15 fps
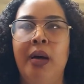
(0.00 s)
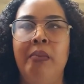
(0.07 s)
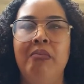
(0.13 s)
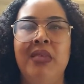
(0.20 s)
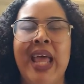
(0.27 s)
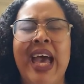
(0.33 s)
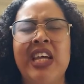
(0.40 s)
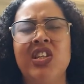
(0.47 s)

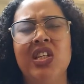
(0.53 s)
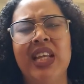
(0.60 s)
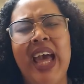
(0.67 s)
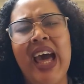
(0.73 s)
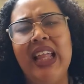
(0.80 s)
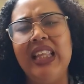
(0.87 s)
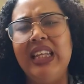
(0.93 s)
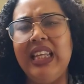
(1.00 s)

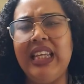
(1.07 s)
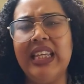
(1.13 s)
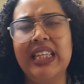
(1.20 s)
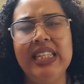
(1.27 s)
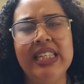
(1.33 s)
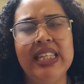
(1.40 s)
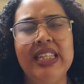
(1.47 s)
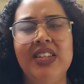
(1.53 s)

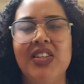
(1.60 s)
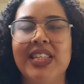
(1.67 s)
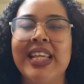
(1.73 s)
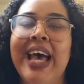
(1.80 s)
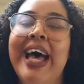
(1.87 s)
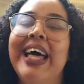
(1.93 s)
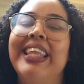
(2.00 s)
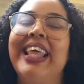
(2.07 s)
nationalities, and just
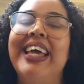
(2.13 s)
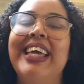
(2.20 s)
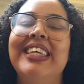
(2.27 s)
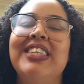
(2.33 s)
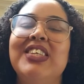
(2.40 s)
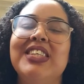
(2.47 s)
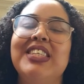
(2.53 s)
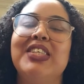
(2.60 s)
like,
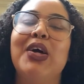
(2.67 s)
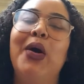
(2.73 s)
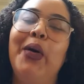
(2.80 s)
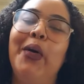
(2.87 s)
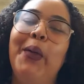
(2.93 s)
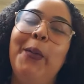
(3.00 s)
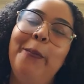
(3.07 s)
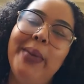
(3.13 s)
it's just
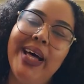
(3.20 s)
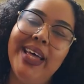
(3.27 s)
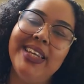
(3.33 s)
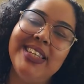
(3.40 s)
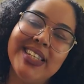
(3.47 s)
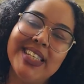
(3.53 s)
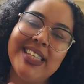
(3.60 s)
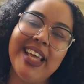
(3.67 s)
so much
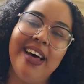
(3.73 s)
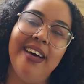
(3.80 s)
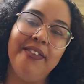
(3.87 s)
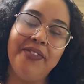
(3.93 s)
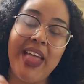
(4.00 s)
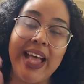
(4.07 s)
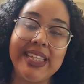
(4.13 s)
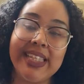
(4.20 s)
stuff
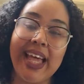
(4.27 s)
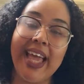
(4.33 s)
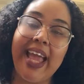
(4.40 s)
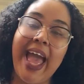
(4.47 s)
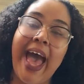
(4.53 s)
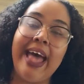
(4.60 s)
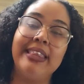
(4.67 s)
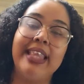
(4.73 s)
that's like
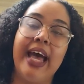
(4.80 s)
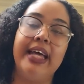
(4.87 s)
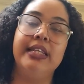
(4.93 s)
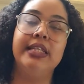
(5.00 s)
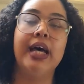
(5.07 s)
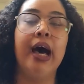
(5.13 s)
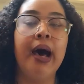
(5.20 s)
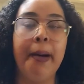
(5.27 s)
at that
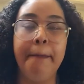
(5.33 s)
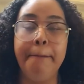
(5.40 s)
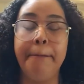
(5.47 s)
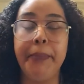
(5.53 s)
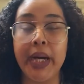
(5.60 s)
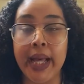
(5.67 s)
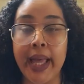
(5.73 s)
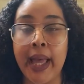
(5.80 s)
top.
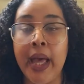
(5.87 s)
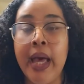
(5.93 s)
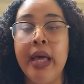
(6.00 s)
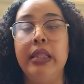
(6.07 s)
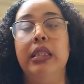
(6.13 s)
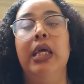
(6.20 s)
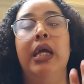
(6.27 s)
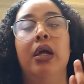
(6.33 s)
But
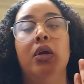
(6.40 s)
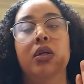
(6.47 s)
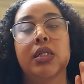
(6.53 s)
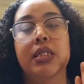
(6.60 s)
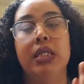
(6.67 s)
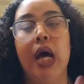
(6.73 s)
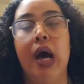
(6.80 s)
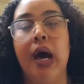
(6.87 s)

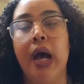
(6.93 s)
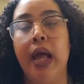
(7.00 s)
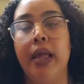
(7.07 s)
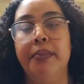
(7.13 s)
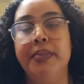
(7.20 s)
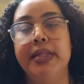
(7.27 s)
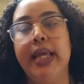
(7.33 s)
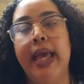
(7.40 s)
there's
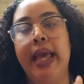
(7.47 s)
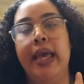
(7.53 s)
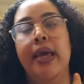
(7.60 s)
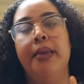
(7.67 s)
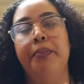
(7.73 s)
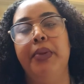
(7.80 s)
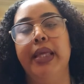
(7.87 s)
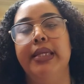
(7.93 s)
times
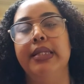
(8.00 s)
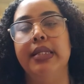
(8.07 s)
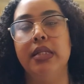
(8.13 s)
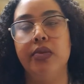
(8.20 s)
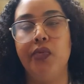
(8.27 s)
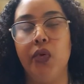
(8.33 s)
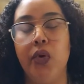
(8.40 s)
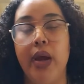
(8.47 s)
and places
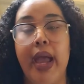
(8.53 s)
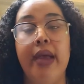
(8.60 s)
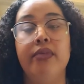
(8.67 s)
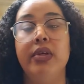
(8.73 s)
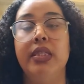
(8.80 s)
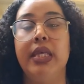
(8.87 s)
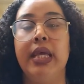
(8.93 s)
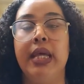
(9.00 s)
for
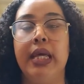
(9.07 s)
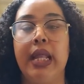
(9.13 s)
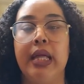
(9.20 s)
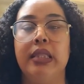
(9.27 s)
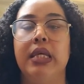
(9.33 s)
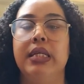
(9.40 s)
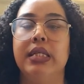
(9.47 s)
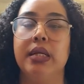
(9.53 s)
everything. And I
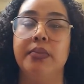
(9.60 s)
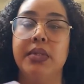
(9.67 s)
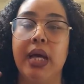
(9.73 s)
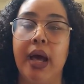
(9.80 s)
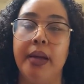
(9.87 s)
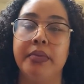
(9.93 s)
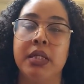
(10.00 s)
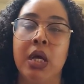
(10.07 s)
think
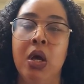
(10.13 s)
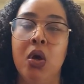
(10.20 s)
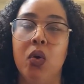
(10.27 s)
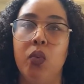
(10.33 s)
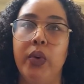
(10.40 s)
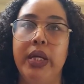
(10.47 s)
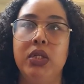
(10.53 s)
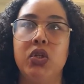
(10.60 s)
sometimes
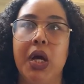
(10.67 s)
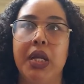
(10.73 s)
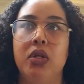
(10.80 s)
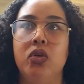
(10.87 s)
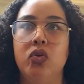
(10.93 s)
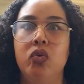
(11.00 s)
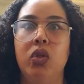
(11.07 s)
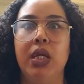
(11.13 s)
we try to
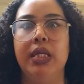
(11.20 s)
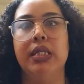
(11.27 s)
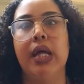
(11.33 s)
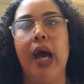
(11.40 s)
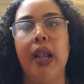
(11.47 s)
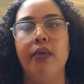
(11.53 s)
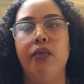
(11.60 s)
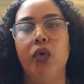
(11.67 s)
do things
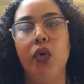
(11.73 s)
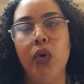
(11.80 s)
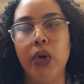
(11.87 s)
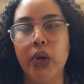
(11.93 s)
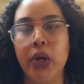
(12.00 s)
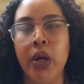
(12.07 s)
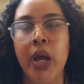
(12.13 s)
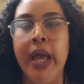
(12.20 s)
out of
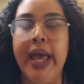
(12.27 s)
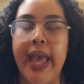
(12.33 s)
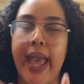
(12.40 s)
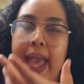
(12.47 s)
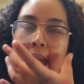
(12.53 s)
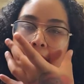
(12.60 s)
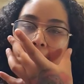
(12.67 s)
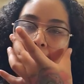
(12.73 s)
order
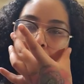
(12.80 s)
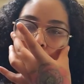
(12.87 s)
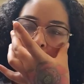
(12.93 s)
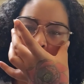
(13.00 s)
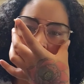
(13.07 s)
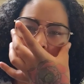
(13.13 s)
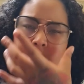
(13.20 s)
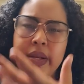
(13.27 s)
and we
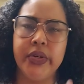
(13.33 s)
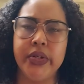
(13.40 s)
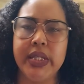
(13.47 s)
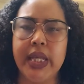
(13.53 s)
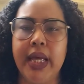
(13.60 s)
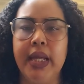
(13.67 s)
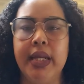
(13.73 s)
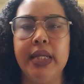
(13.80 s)
don't
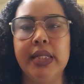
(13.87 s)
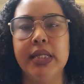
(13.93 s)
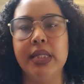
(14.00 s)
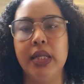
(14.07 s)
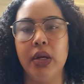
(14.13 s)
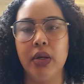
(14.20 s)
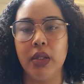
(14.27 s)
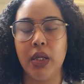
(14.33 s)
understand
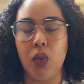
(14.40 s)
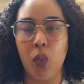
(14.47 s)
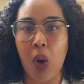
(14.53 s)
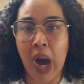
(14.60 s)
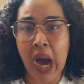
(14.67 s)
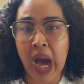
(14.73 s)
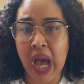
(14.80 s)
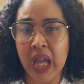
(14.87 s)
necessarily
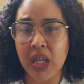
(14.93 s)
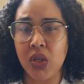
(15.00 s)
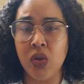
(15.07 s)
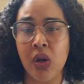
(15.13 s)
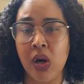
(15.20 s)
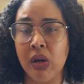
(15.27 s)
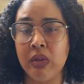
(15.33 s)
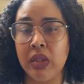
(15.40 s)
why,
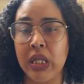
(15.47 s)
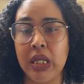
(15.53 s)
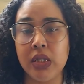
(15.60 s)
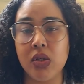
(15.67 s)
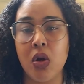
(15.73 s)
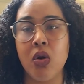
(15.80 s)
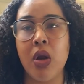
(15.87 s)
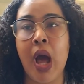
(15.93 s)
things
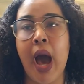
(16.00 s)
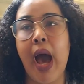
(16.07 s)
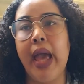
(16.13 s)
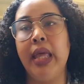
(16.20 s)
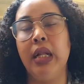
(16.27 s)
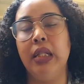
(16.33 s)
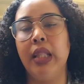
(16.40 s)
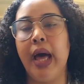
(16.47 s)
are not
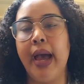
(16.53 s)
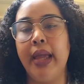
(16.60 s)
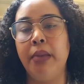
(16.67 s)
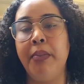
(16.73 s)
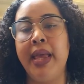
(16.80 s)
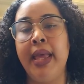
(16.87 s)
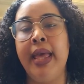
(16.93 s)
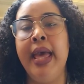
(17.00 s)
in
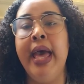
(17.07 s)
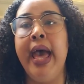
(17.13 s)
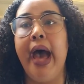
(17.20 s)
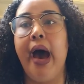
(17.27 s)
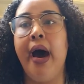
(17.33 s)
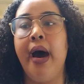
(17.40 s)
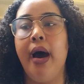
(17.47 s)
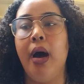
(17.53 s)
alignment.
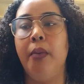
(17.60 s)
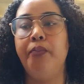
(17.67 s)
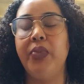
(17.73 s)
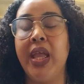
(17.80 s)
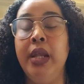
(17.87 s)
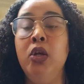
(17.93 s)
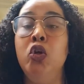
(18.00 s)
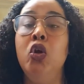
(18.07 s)

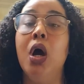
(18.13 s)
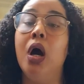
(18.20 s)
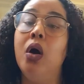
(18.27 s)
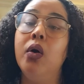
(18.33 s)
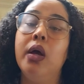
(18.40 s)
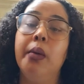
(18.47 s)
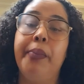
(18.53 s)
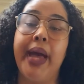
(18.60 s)
In
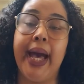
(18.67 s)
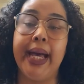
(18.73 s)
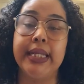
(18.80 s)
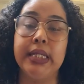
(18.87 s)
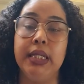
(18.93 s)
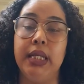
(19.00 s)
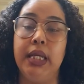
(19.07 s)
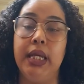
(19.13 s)
no
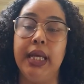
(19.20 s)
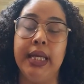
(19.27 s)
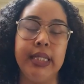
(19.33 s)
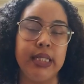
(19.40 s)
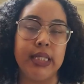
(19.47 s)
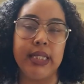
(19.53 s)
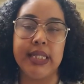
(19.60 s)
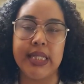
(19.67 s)
capacity
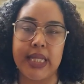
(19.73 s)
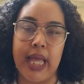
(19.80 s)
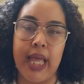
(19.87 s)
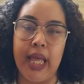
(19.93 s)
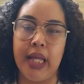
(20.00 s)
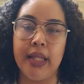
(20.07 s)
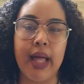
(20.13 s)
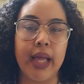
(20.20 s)
is this
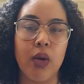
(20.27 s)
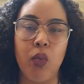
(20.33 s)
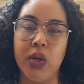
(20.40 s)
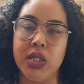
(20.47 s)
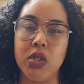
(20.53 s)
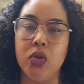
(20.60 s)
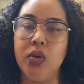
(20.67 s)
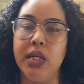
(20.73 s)
saying like,
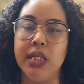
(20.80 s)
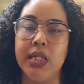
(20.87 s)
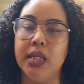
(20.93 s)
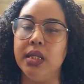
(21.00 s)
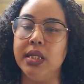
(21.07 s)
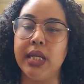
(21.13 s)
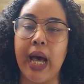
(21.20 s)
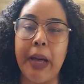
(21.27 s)
once you get to
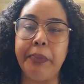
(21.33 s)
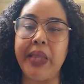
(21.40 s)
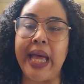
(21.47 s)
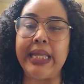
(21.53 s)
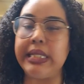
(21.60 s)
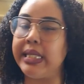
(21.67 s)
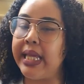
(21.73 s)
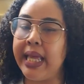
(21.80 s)
the top,
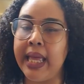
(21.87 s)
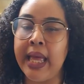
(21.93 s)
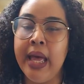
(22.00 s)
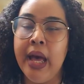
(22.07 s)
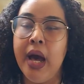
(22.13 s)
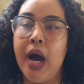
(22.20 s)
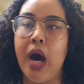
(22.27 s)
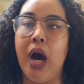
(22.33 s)
that's it.
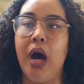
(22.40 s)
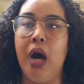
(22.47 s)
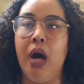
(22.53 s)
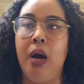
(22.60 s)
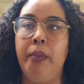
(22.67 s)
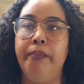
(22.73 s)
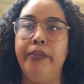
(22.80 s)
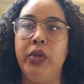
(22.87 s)

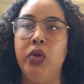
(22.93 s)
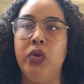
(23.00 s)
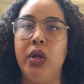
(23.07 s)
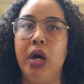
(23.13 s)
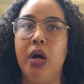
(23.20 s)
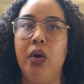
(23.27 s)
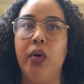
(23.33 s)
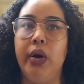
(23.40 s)
As
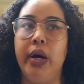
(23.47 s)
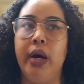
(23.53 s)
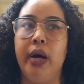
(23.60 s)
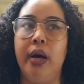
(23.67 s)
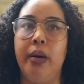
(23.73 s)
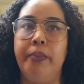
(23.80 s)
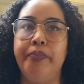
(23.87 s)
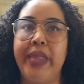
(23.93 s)

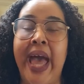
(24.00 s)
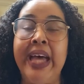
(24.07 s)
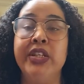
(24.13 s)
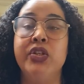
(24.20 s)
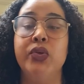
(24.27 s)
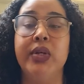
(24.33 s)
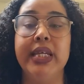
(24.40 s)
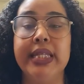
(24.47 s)

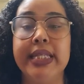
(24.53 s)
you can